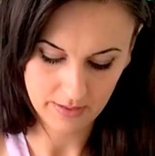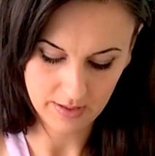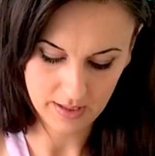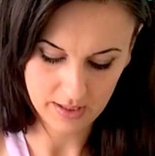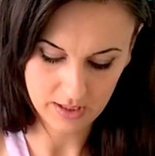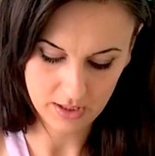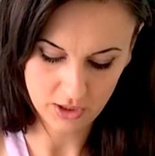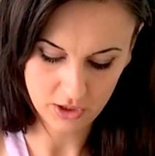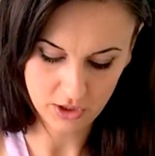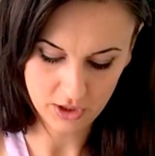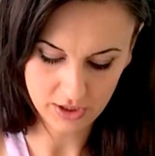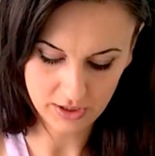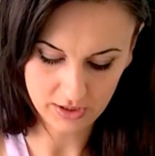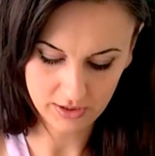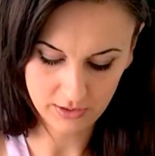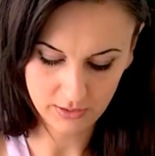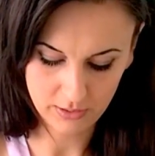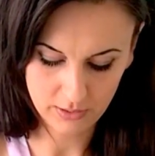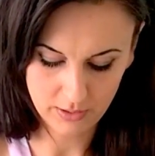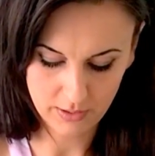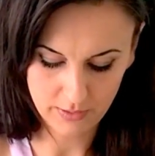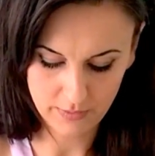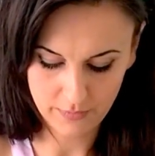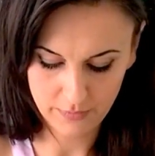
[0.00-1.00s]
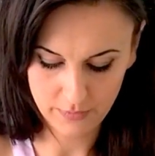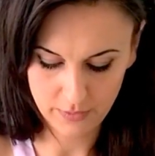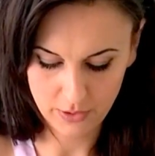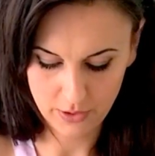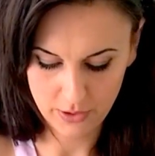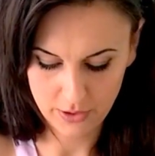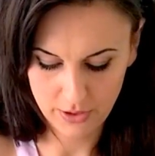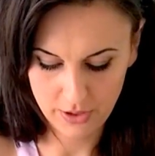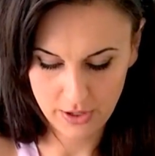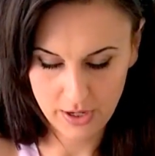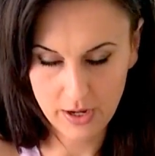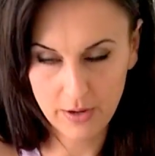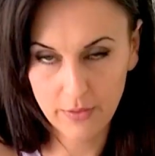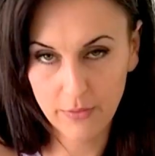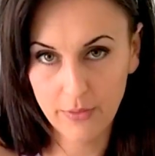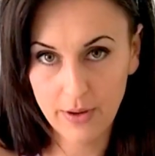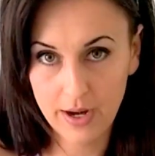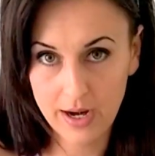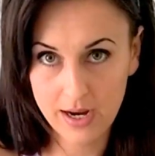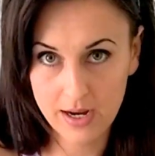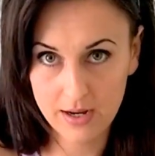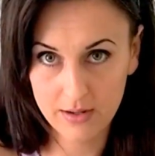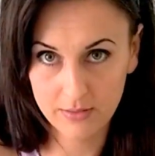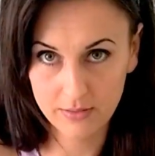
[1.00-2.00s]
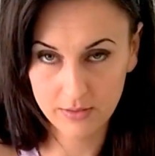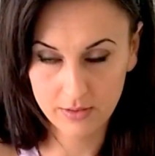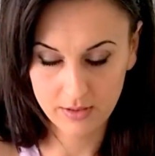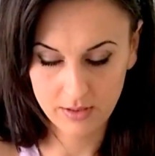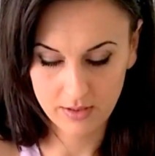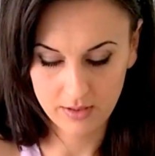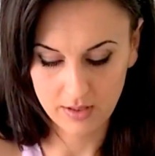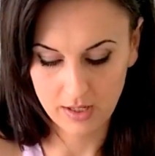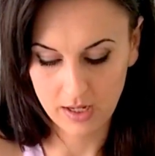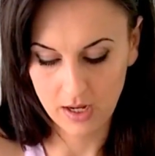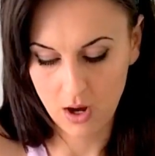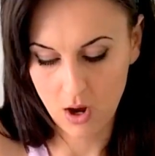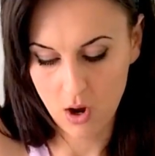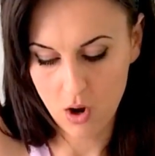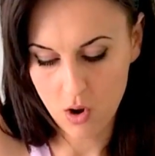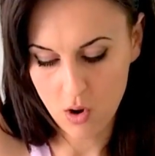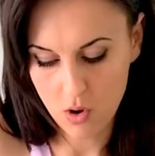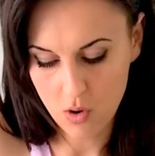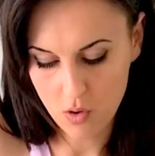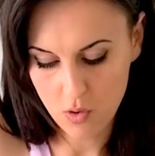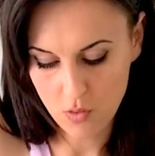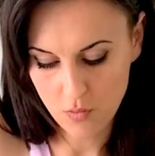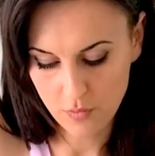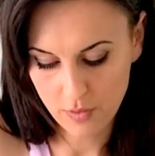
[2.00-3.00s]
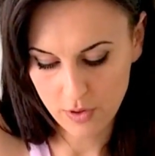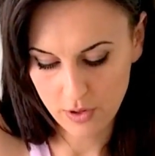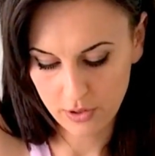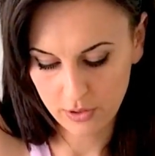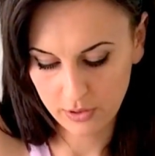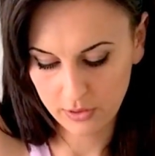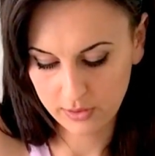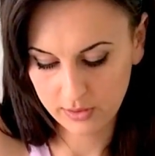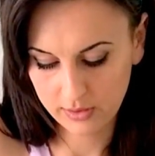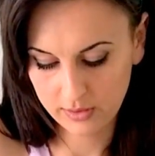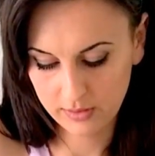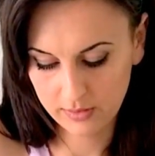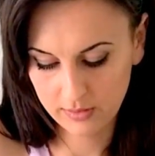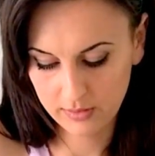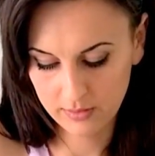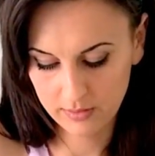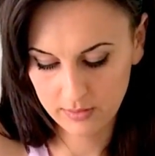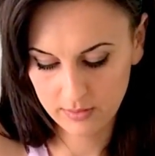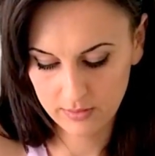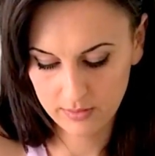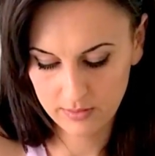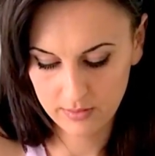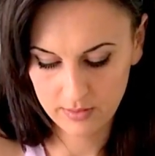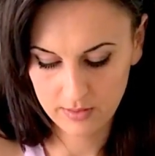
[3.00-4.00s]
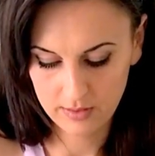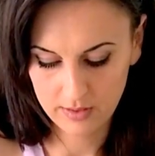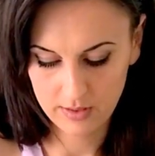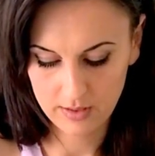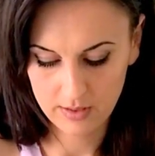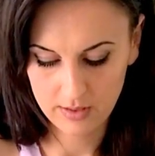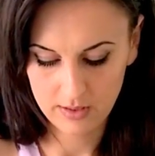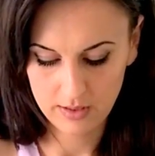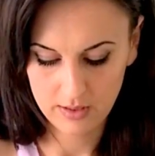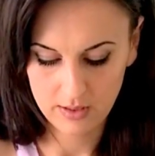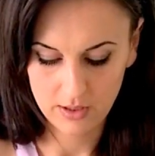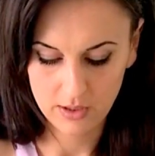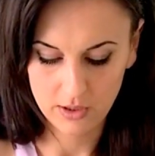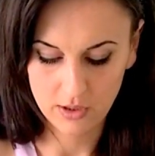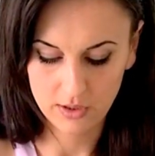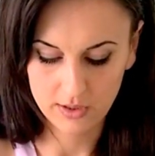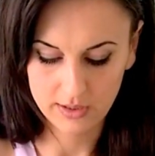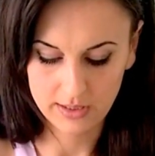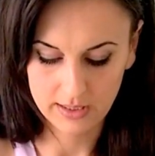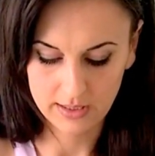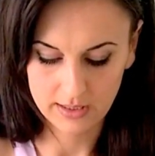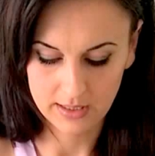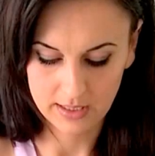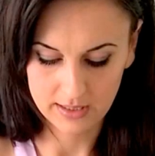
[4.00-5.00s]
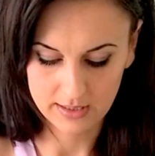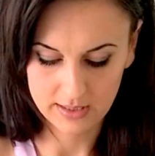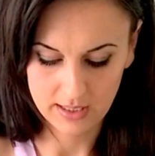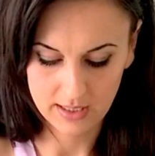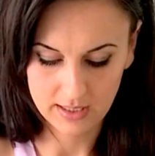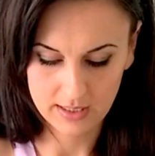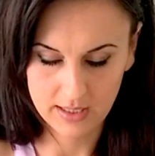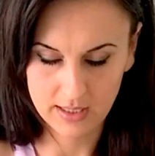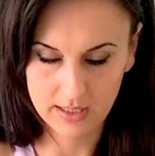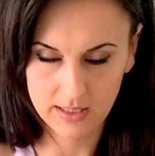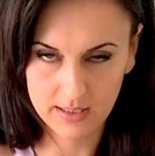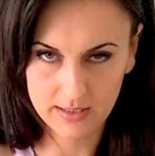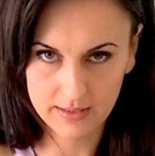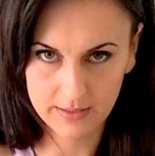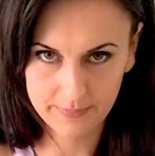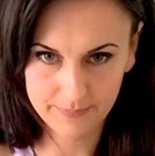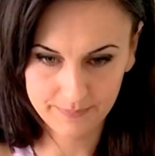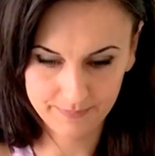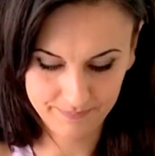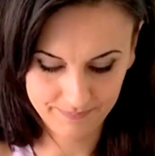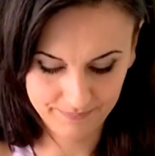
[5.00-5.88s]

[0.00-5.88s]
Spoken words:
And you just sort of go around the whole rose using that technique.